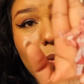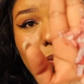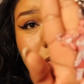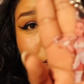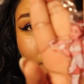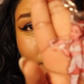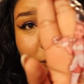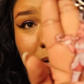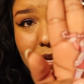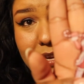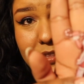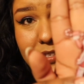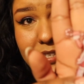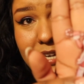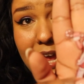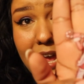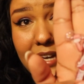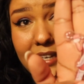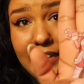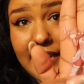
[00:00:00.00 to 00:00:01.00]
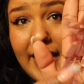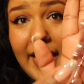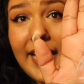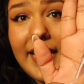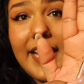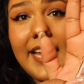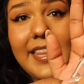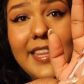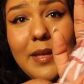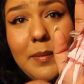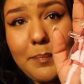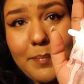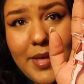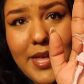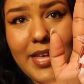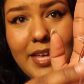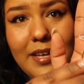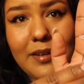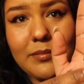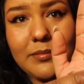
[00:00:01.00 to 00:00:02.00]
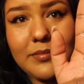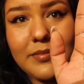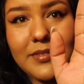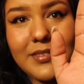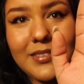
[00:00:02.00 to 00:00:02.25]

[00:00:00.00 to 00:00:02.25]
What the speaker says: The regular candy cane. And then bam.